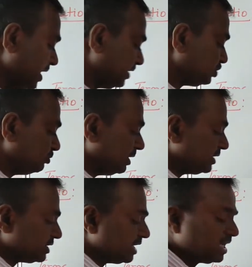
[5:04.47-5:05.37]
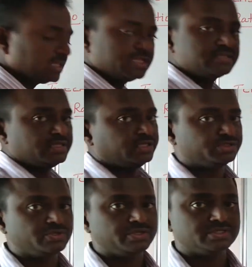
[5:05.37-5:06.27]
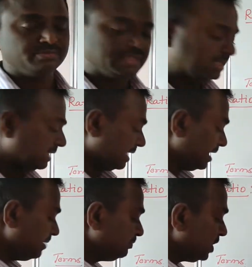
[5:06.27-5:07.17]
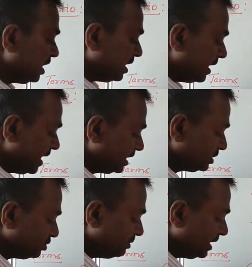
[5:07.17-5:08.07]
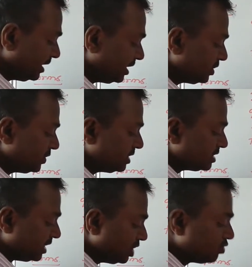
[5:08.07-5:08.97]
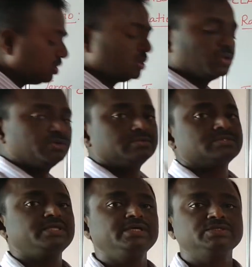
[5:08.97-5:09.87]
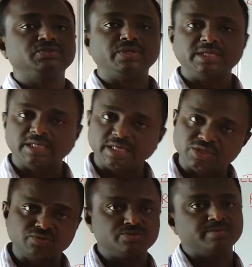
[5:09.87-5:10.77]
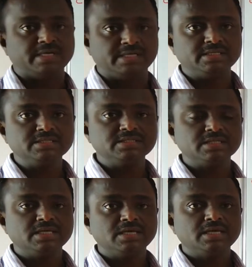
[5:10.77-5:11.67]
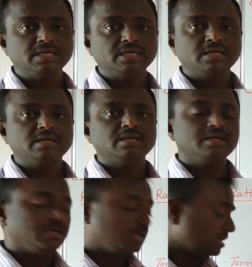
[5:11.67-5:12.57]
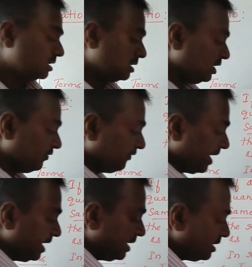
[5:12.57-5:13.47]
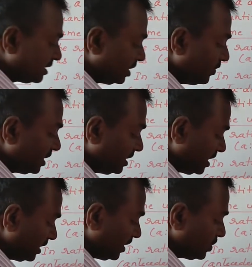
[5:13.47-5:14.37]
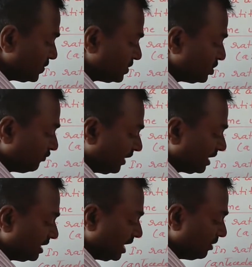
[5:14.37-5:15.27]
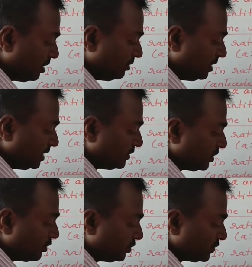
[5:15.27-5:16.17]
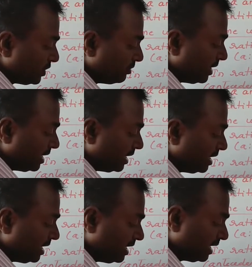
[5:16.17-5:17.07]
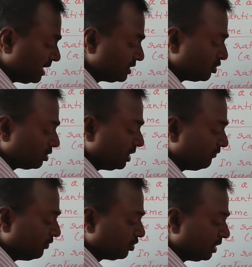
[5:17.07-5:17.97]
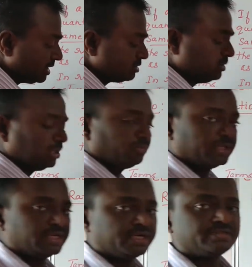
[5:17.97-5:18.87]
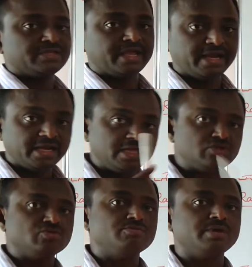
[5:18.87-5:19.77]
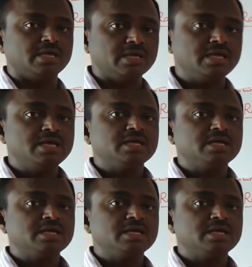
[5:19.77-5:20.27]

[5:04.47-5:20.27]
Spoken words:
A is to B is greater than C is to D. Similarly, A is to B ratio is equal to C is to D ratios means if I convert that ratios into fraction, A by B is equal to C by D. Here also if we cross multiply, that is AD should be,